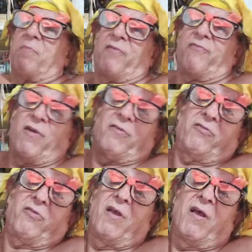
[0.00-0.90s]

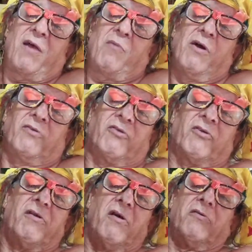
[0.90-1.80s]
friends. I want you
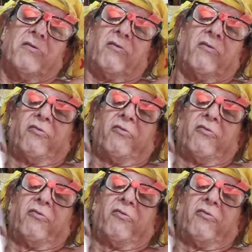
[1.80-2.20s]
to notice.